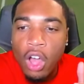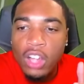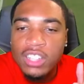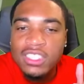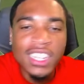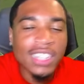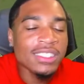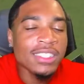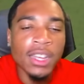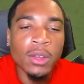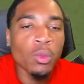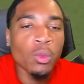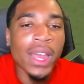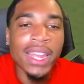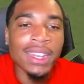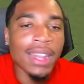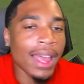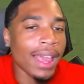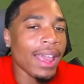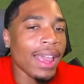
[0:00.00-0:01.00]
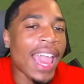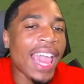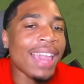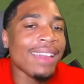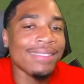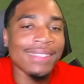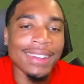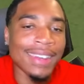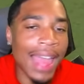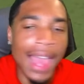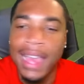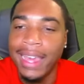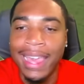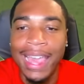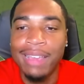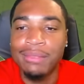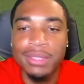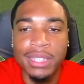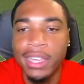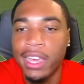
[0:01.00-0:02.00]
just to win like eight to nine
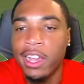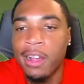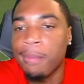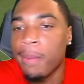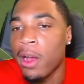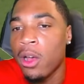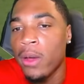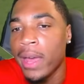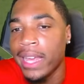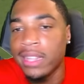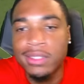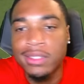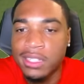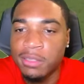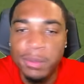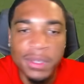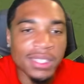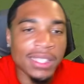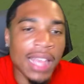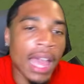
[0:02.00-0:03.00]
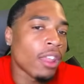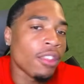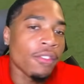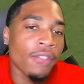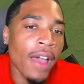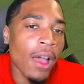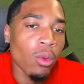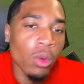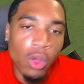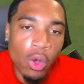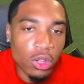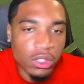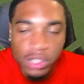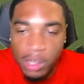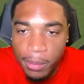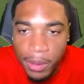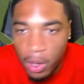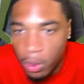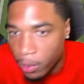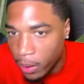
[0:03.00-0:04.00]
games a year, bro, and just be satisfied with going to
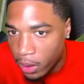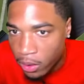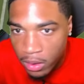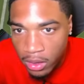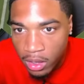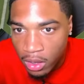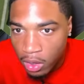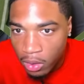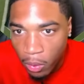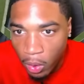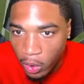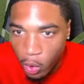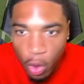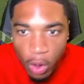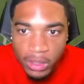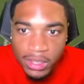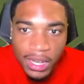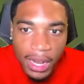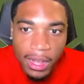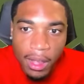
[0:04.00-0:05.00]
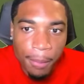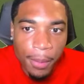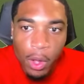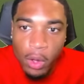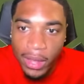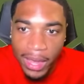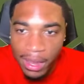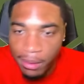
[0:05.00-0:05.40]
the bowl, bro, or going to like a bowl game. You know